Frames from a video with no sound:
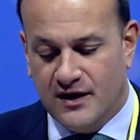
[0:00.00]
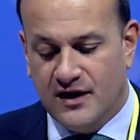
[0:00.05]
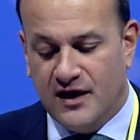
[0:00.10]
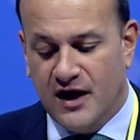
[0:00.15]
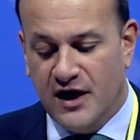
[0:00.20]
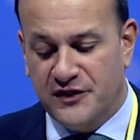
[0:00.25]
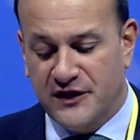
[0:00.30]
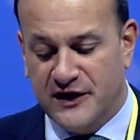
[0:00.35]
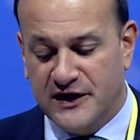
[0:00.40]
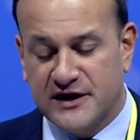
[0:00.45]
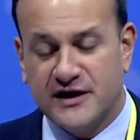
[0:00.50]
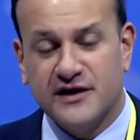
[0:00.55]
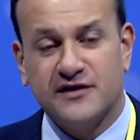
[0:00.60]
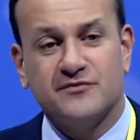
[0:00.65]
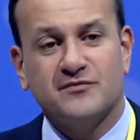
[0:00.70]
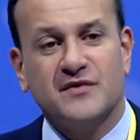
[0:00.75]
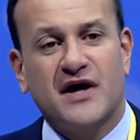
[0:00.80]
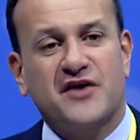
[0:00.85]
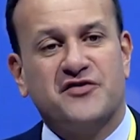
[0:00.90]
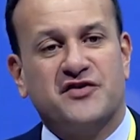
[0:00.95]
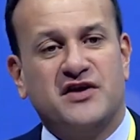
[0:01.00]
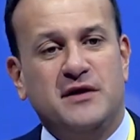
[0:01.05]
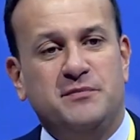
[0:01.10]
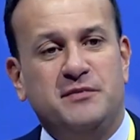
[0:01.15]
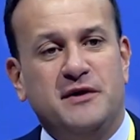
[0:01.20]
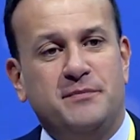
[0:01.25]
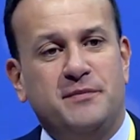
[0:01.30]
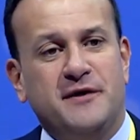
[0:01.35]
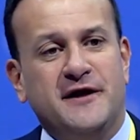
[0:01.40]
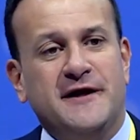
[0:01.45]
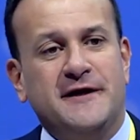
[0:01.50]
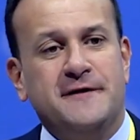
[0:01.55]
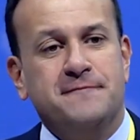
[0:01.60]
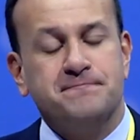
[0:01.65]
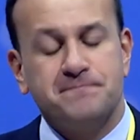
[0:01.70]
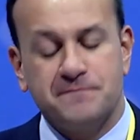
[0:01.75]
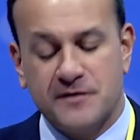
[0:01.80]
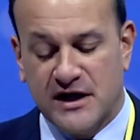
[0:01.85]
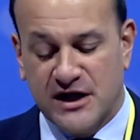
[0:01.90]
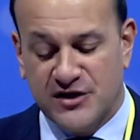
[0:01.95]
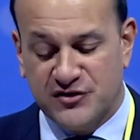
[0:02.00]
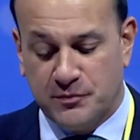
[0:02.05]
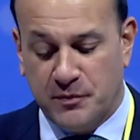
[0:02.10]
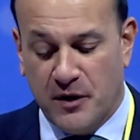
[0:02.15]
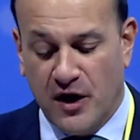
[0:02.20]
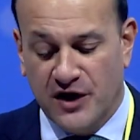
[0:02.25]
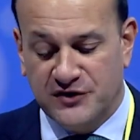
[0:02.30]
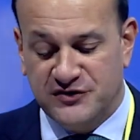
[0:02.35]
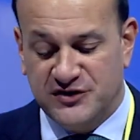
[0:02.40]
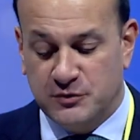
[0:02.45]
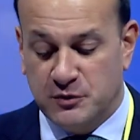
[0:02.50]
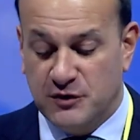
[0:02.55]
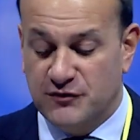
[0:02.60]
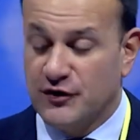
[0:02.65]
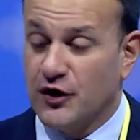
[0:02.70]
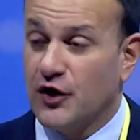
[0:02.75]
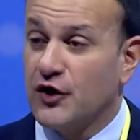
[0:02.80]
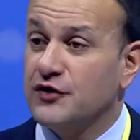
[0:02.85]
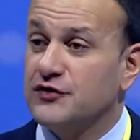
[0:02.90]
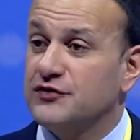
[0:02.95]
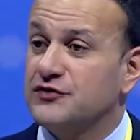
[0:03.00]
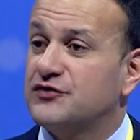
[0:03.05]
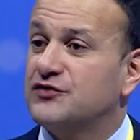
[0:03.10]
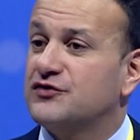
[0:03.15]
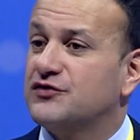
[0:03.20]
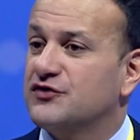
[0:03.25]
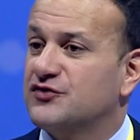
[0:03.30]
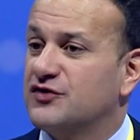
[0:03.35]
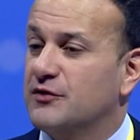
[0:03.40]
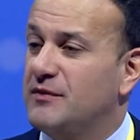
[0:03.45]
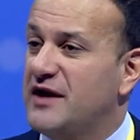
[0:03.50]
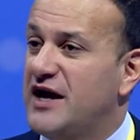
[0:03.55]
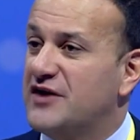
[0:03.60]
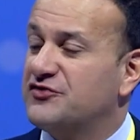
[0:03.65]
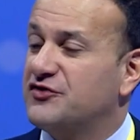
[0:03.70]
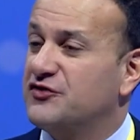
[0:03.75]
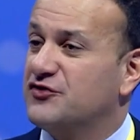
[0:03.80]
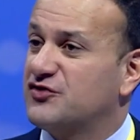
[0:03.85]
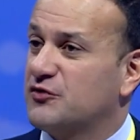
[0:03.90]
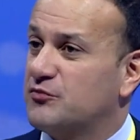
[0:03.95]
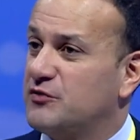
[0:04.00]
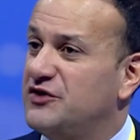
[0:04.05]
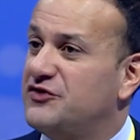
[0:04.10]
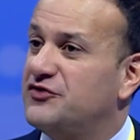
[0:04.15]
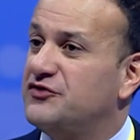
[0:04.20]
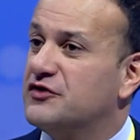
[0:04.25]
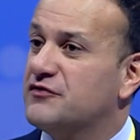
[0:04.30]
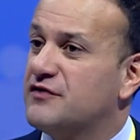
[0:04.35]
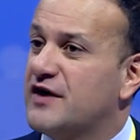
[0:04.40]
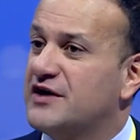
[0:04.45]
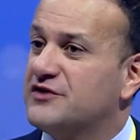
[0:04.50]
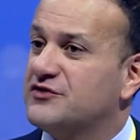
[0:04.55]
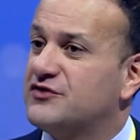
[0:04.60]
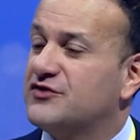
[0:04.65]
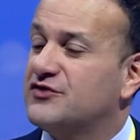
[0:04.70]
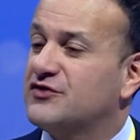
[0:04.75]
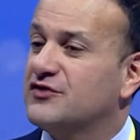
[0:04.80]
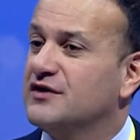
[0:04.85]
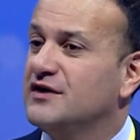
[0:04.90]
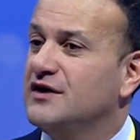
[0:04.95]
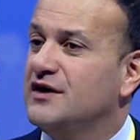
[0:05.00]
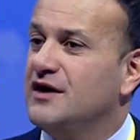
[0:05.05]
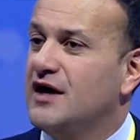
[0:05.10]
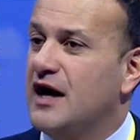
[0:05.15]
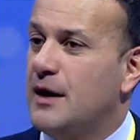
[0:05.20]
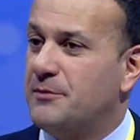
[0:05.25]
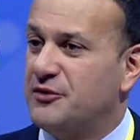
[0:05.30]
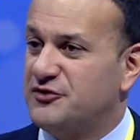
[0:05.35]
I think as an EPP and as a party, we've learned some lessons from recent events and